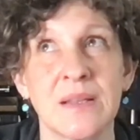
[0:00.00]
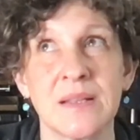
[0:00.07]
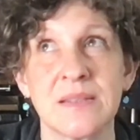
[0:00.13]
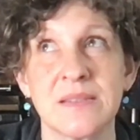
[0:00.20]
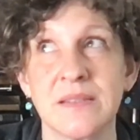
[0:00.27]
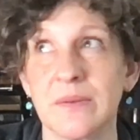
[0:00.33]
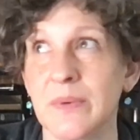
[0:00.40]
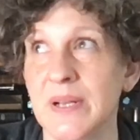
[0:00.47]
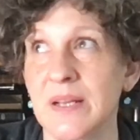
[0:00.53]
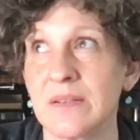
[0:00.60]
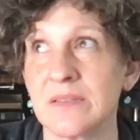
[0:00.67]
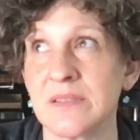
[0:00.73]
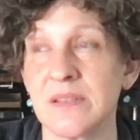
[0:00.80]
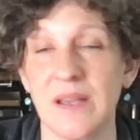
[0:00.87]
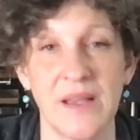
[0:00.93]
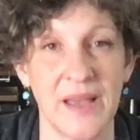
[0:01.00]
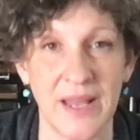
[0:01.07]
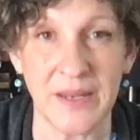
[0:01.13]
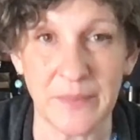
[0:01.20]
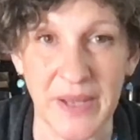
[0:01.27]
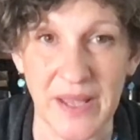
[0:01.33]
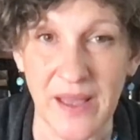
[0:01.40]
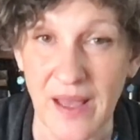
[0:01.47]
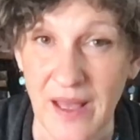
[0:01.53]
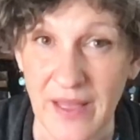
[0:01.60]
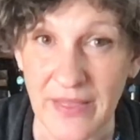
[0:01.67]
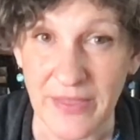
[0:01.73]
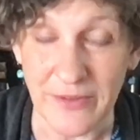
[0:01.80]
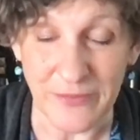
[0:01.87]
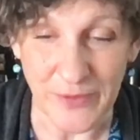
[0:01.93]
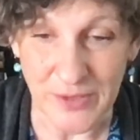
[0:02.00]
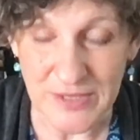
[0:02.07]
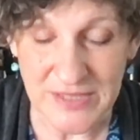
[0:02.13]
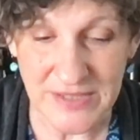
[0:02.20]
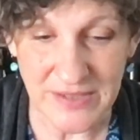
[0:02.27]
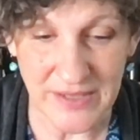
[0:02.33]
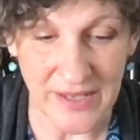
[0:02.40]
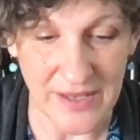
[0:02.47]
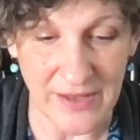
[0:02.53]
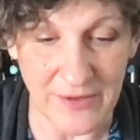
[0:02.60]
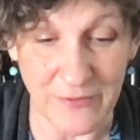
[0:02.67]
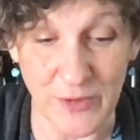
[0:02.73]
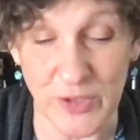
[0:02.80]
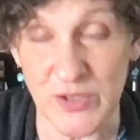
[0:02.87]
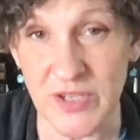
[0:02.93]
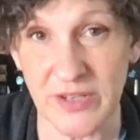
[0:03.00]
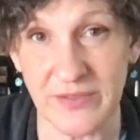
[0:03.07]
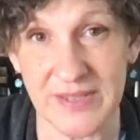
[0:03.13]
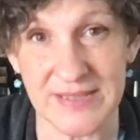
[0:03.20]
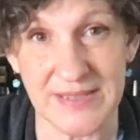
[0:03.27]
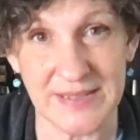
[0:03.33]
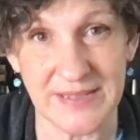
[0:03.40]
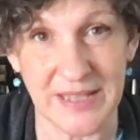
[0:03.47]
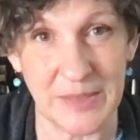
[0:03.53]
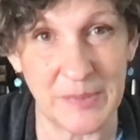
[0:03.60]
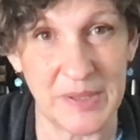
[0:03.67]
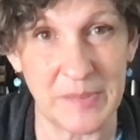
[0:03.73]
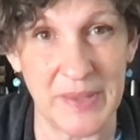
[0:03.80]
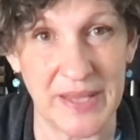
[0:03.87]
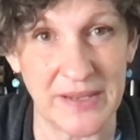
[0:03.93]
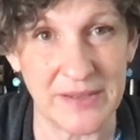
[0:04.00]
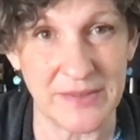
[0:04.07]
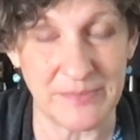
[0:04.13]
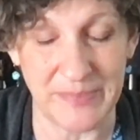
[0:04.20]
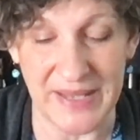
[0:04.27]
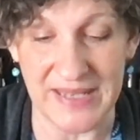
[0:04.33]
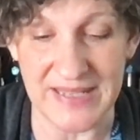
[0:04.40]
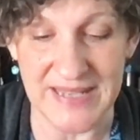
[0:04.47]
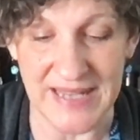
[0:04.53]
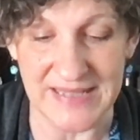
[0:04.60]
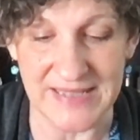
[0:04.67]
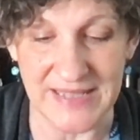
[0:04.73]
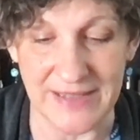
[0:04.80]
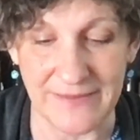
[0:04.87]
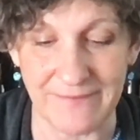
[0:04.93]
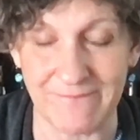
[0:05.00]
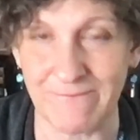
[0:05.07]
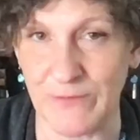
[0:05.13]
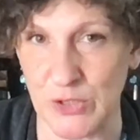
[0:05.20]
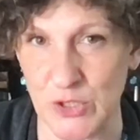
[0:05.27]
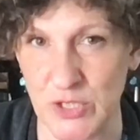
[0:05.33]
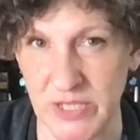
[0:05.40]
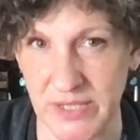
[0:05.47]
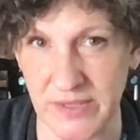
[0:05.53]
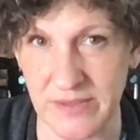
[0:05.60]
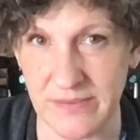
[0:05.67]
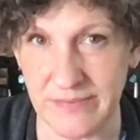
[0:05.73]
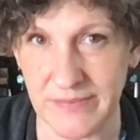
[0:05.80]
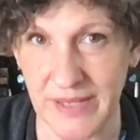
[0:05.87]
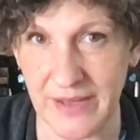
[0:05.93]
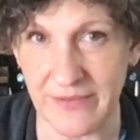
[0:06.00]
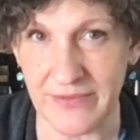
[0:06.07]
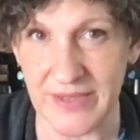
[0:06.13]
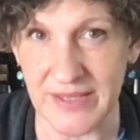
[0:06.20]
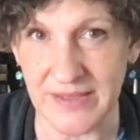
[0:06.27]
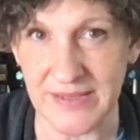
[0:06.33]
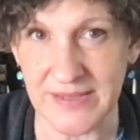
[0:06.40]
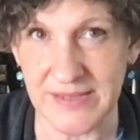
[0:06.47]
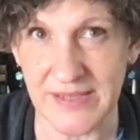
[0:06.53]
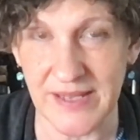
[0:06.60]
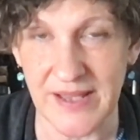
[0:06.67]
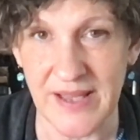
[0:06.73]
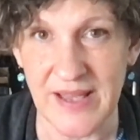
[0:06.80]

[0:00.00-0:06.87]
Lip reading: let's see what else. Anyway, the first version of this is going to be a beta testing version of this.